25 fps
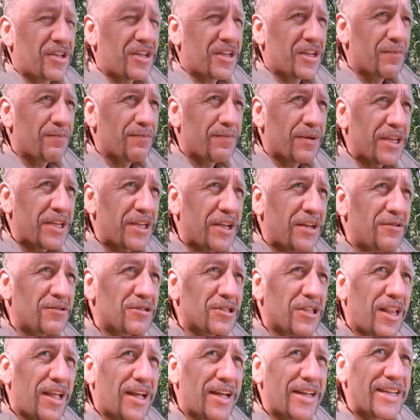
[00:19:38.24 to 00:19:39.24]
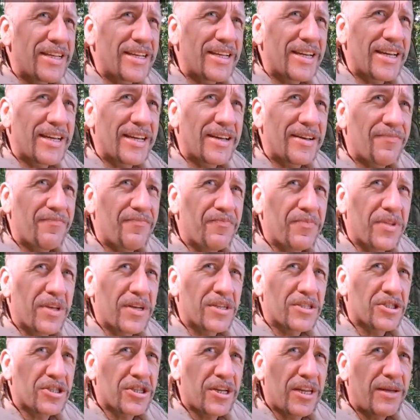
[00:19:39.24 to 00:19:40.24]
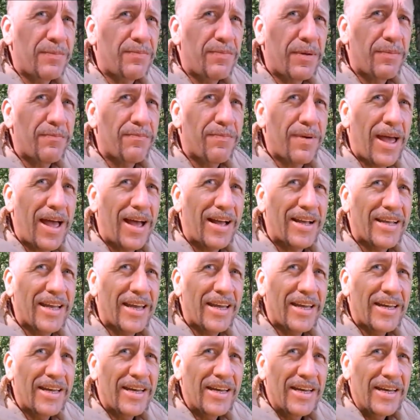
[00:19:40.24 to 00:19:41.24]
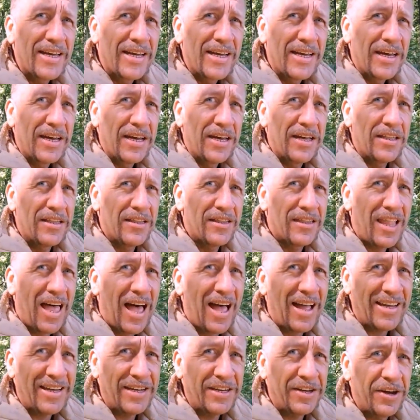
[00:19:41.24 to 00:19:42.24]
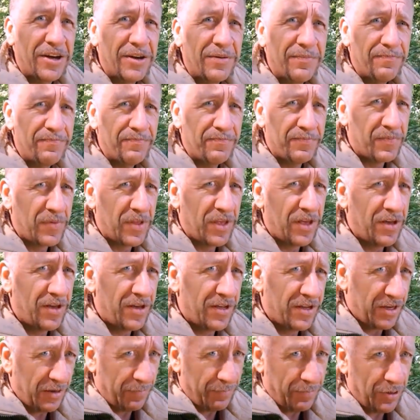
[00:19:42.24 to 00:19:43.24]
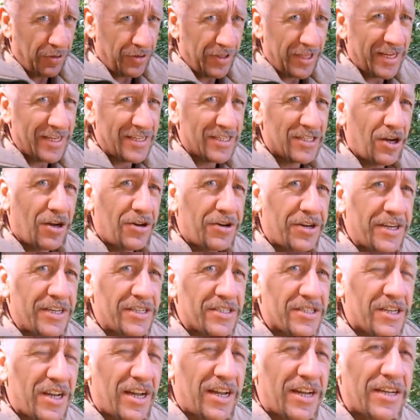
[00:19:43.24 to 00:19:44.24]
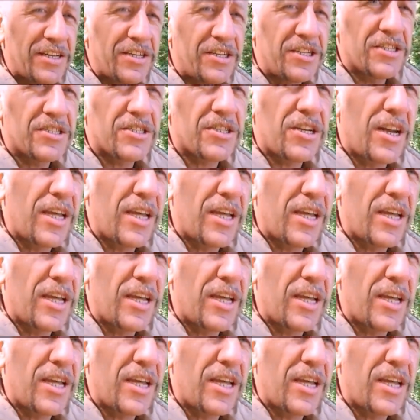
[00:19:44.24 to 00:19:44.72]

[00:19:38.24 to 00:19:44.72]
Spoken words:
They can be used like a sleeping bag liner. You put these on inside your